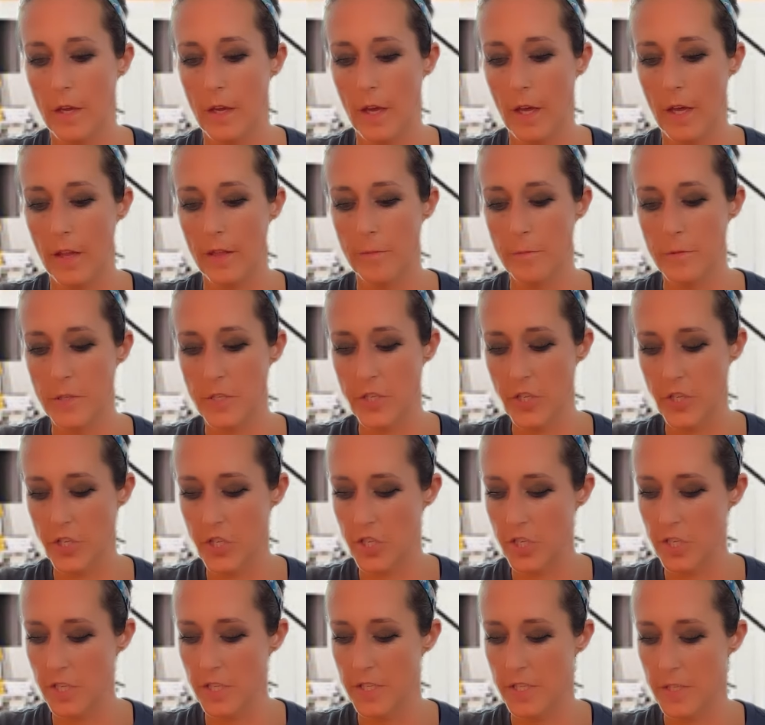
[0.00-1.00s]
And the
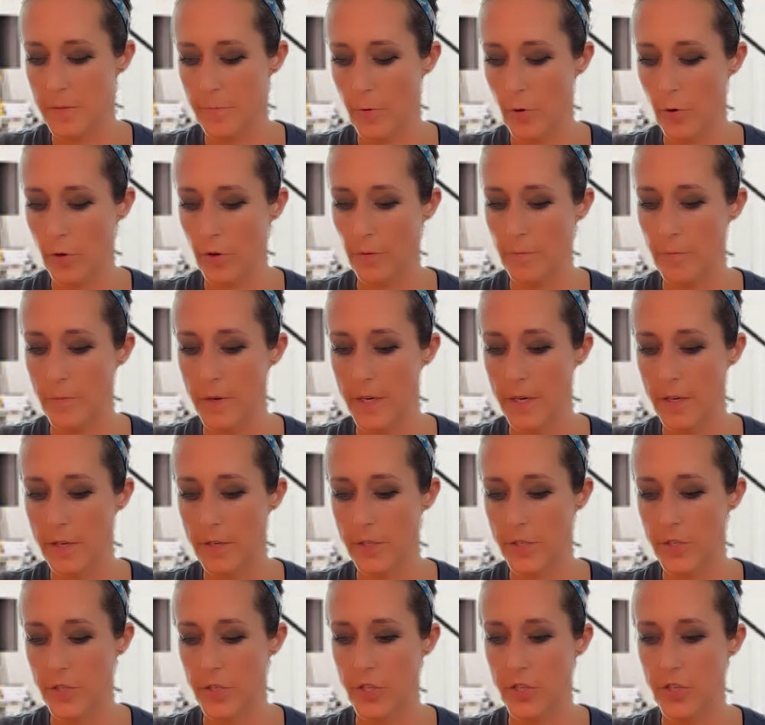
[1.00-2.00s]
Magician is smoke and
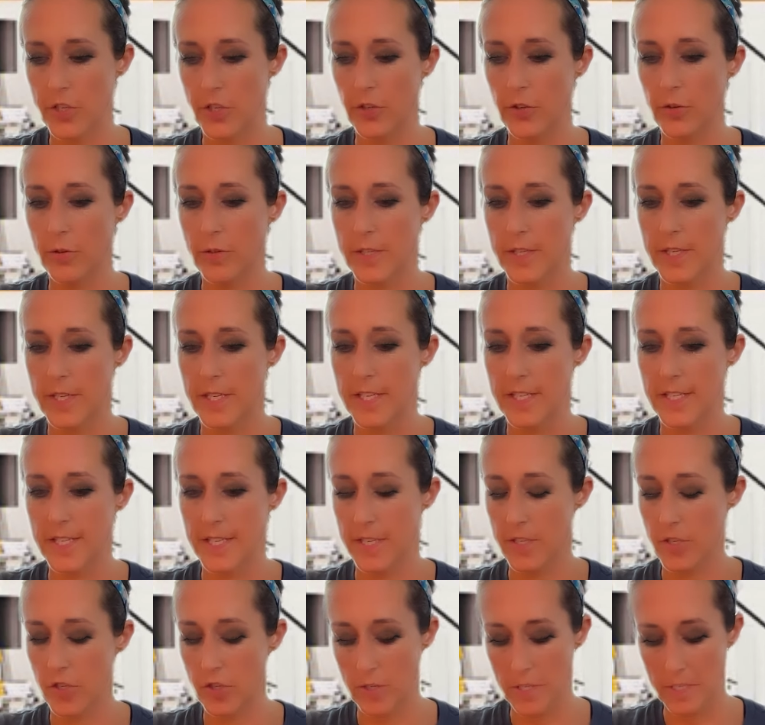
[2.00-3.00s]
mirrors. Two is a
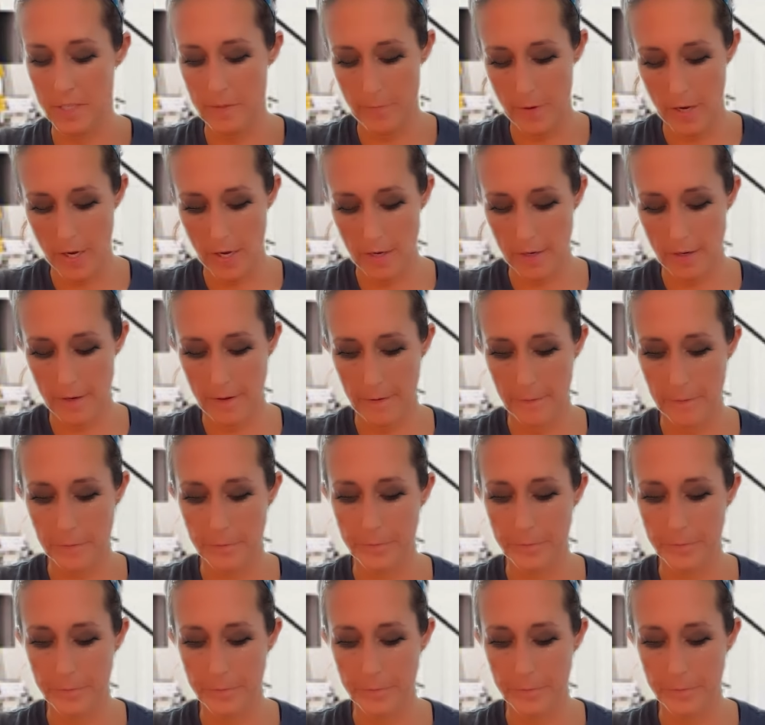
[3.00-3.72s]
decision to make.